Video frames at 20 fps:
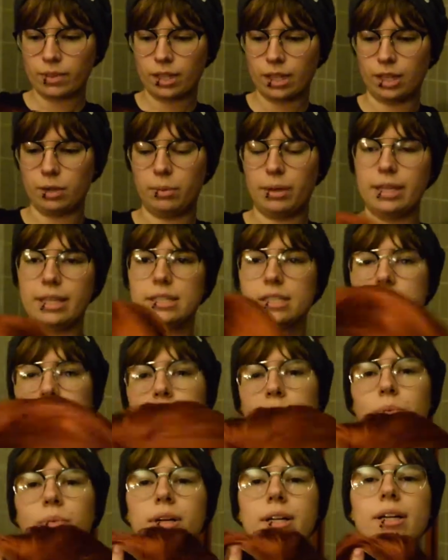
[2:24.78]
Anyway, this is going
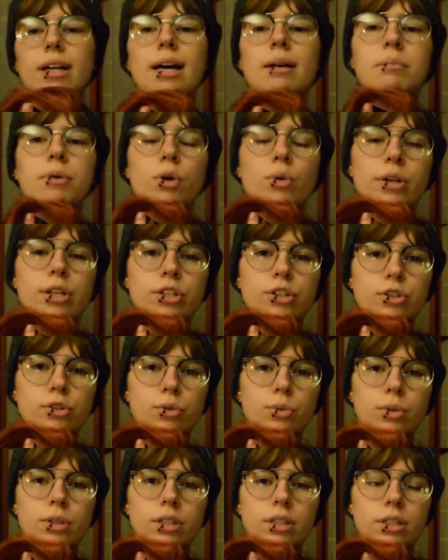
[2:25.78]
to be the one I'm going
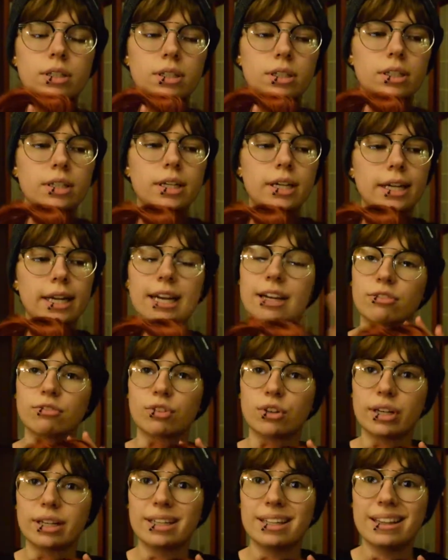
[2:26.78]
to care
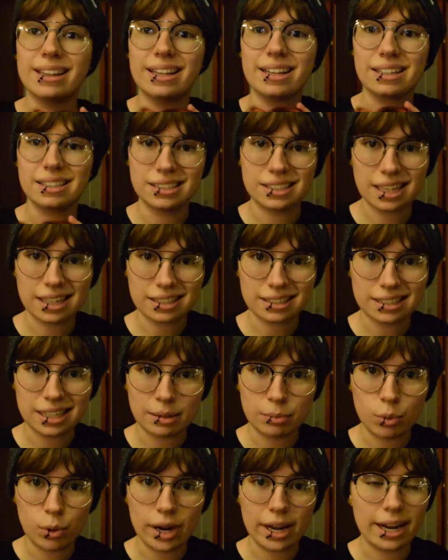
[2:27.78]
for it the exact
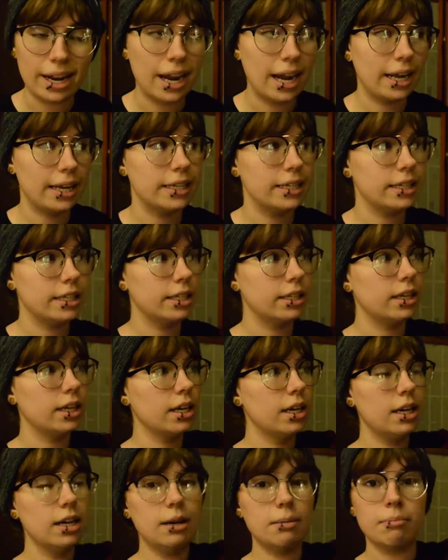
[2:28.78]
same way I did
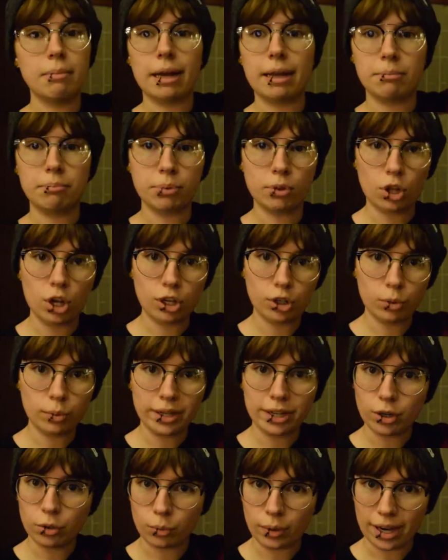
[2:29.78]
my blonde
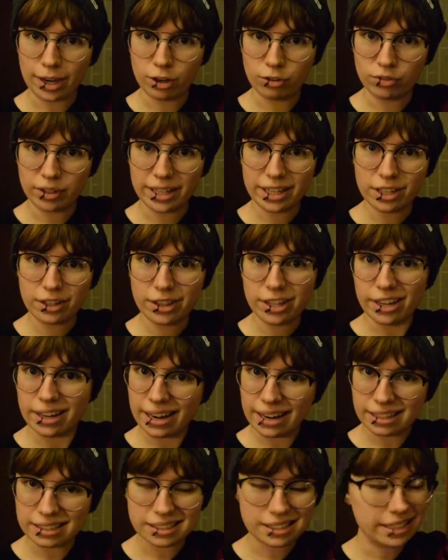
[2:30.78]
wig right over here that you
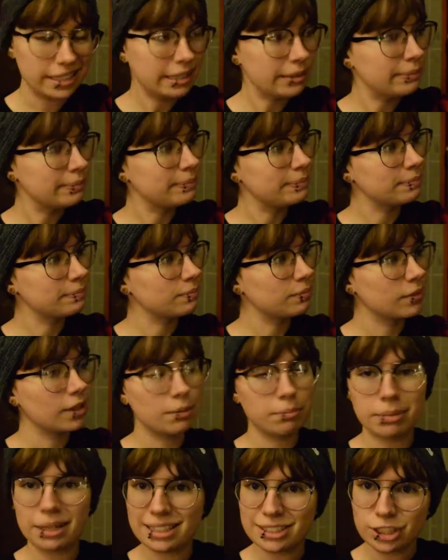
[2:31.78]
can't see,
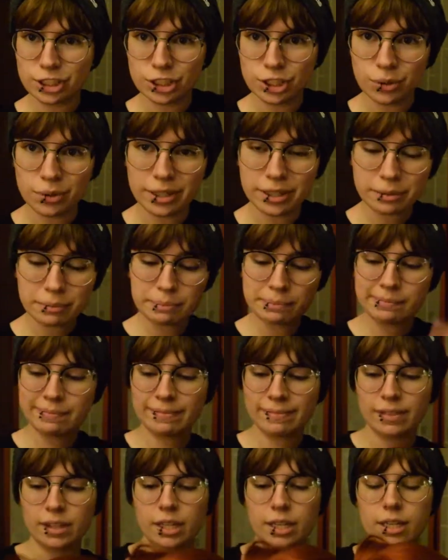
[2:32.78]
but I just showed you.
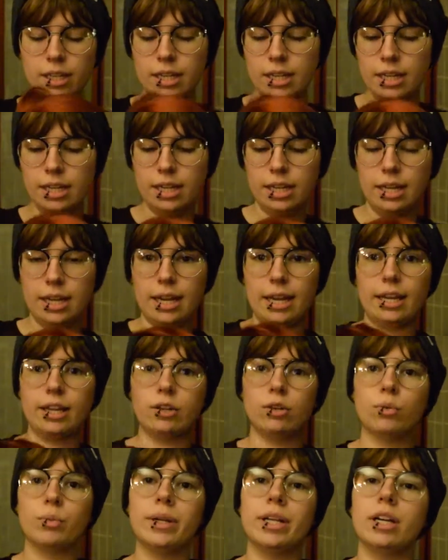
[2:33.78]

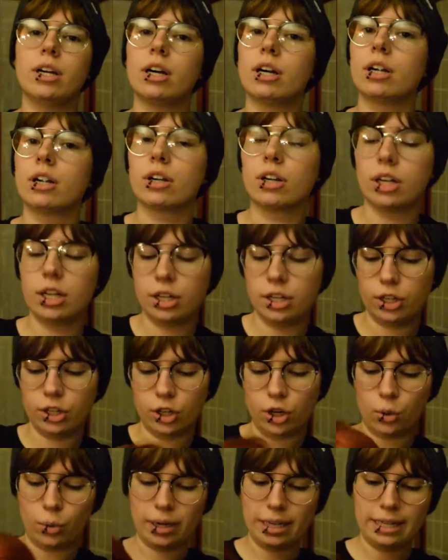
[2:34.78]
And we are
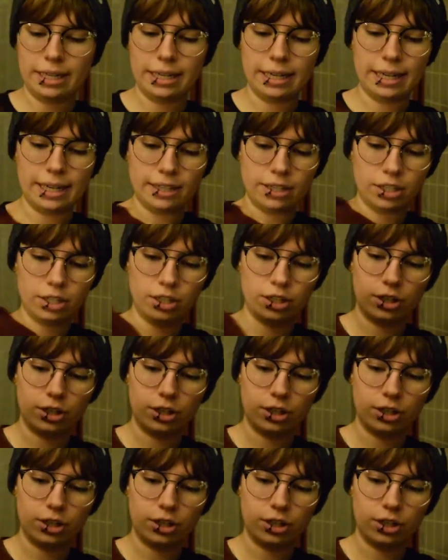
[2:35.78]
going to get